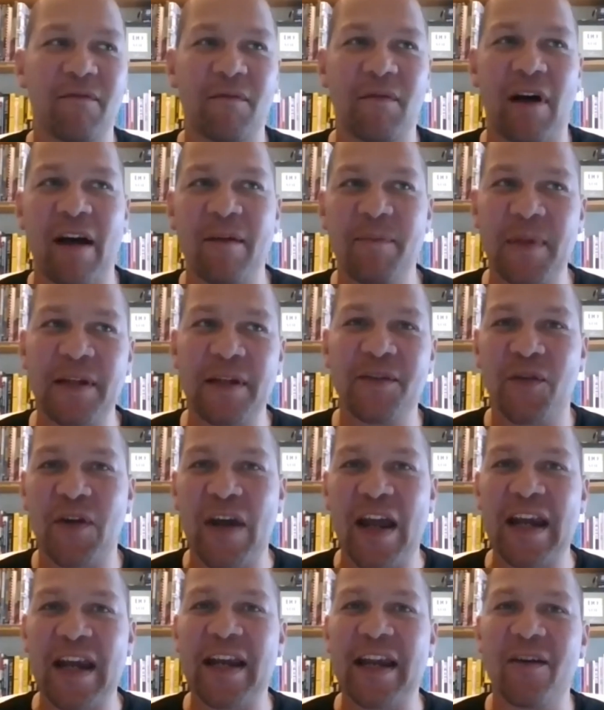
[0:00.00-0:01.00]
I've been
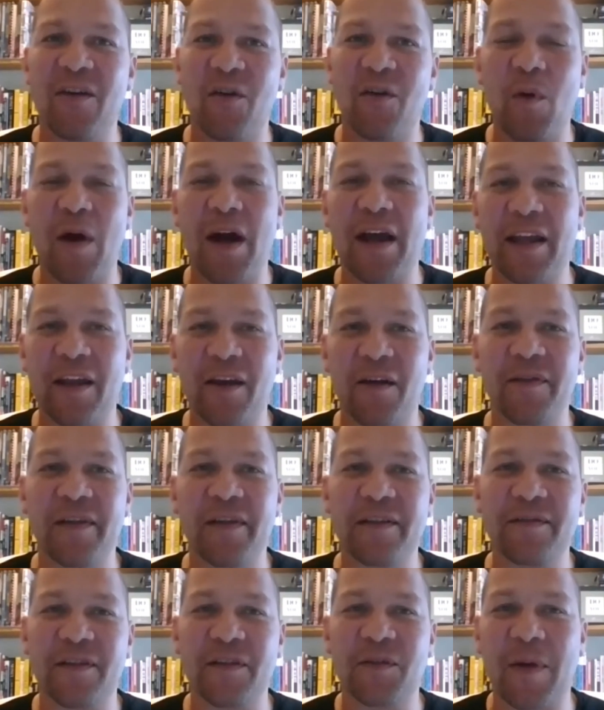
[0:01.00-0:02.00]
training or working on
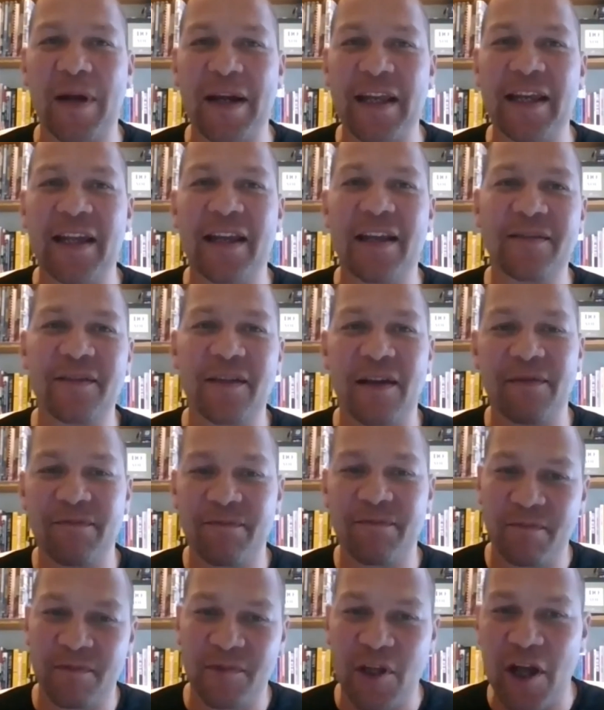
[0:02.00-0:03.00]
this for 20 years. I've
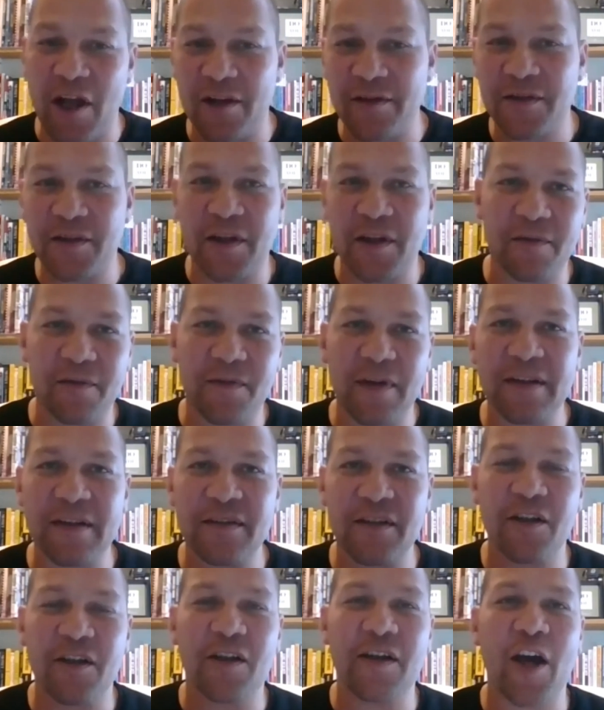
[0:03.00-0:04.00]
learned certain things
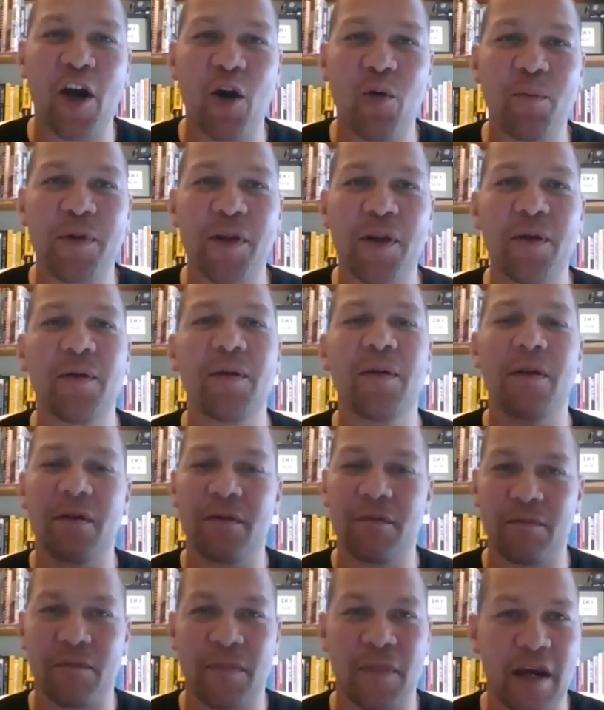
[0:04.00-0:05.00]
that could help you.
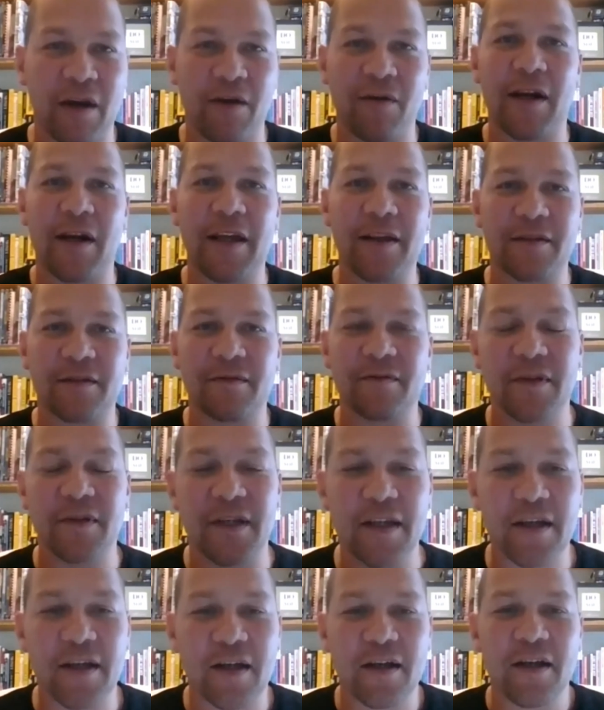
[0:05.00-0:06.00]
Here it is.
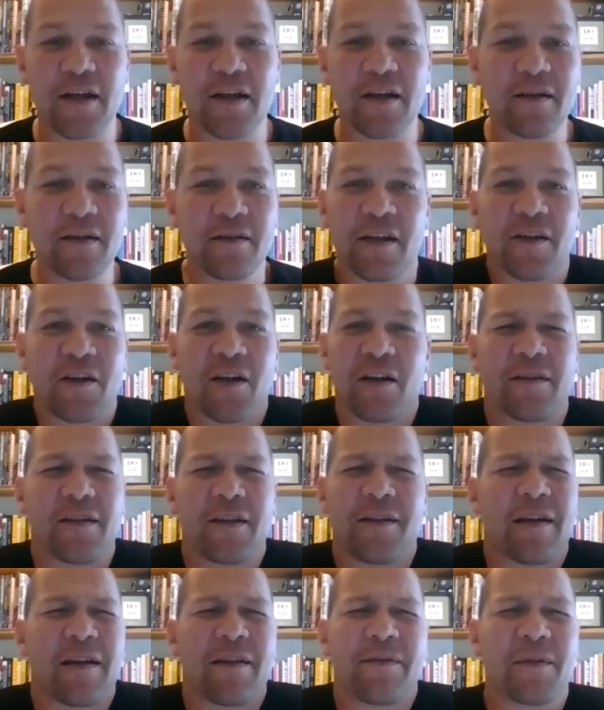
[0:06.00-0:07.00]
You
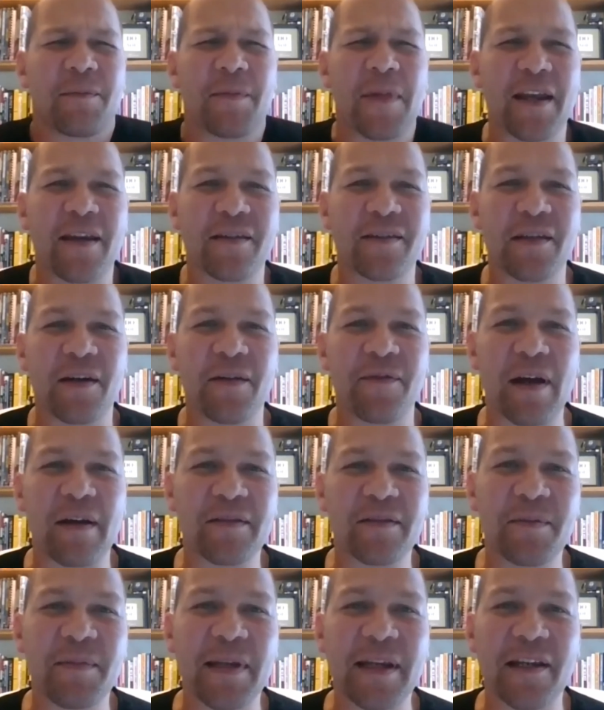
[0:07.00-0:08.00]
don't have to make yourself
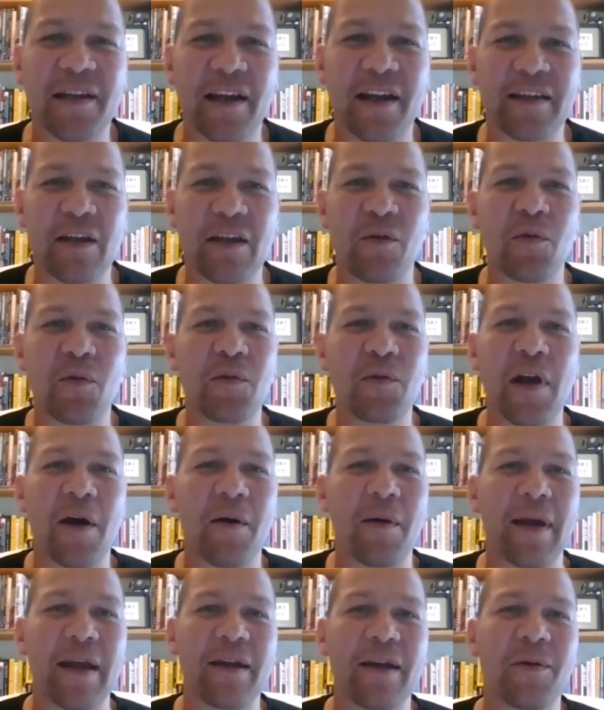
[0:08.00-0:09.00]
out to be like the
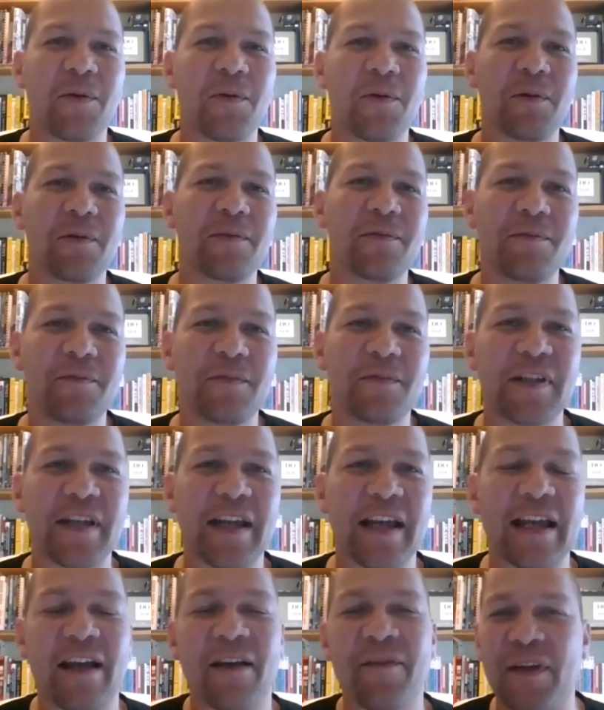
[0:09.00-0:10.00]
all-knowing,
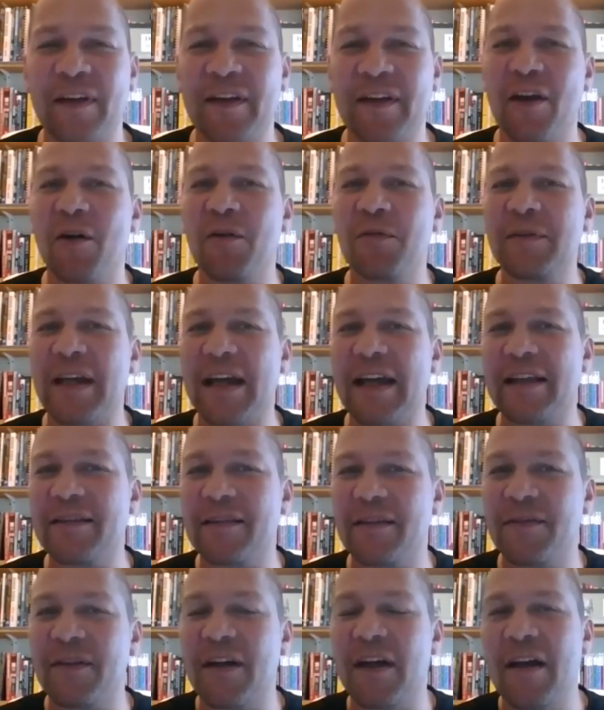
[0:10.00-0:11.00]
all-seeing. I think the old days
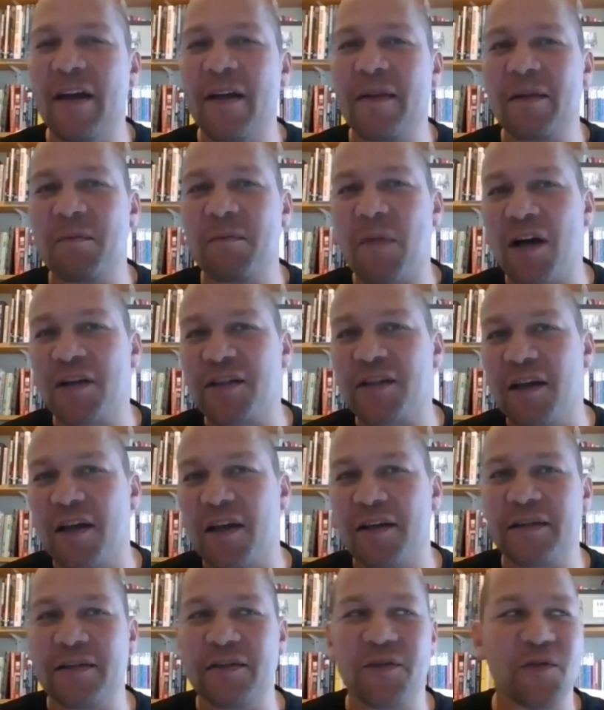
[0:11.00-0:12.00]
of the martial
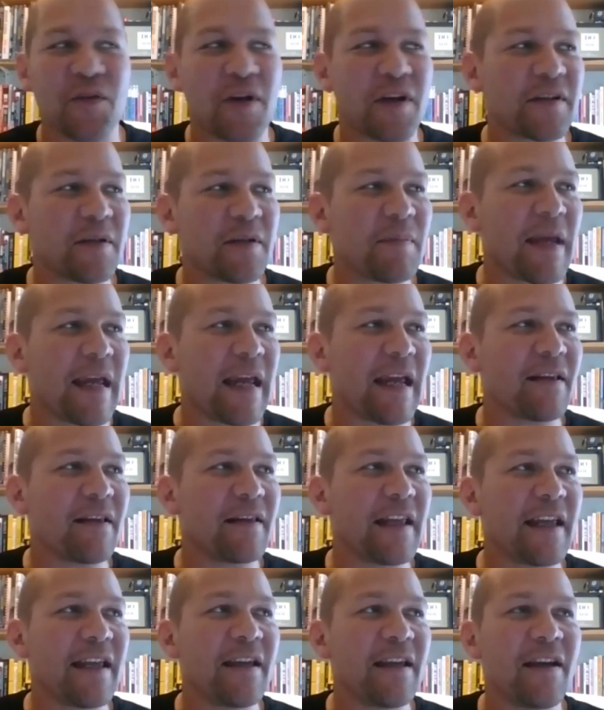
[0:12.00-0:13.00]
arts instructor being
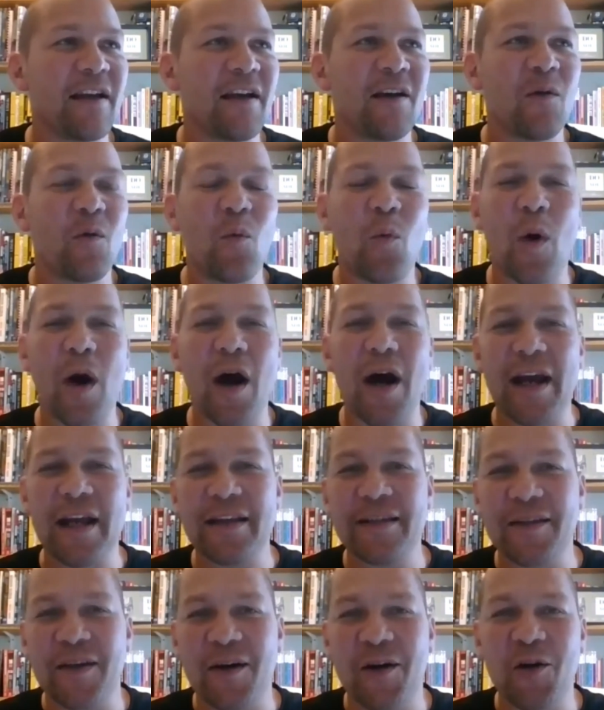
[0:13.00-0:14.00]
the
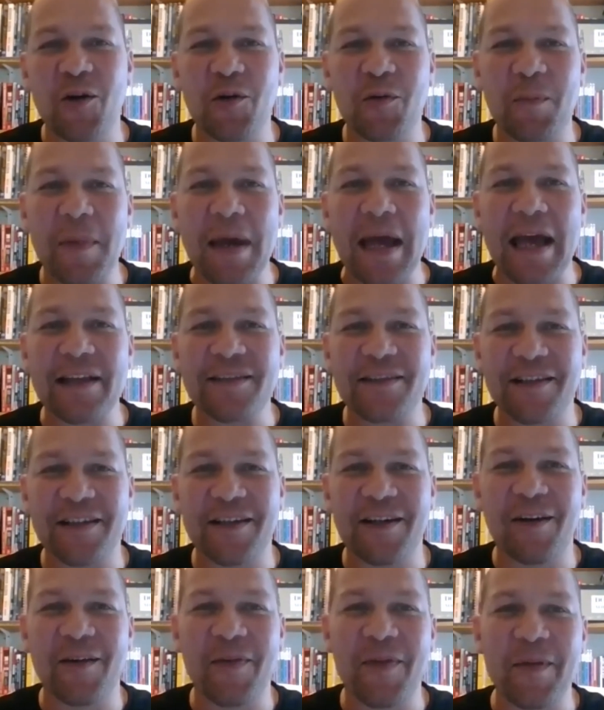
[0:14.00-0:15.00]
wise old
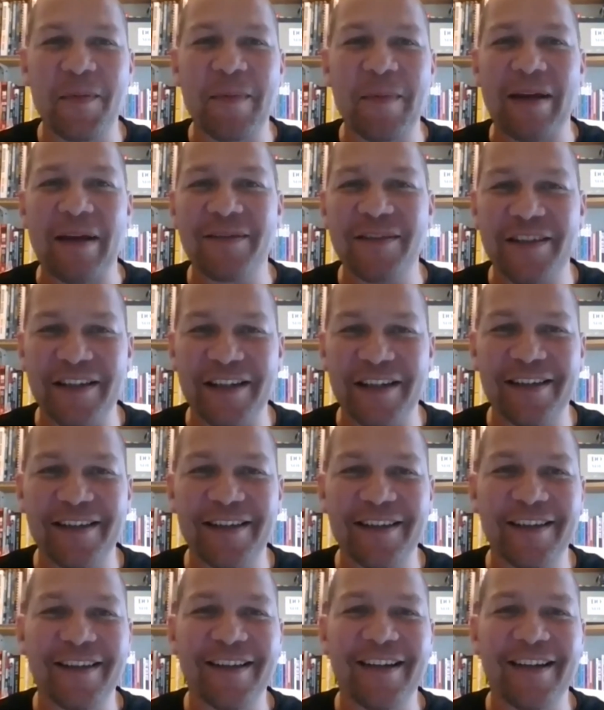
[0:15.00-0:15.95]
master on the mountain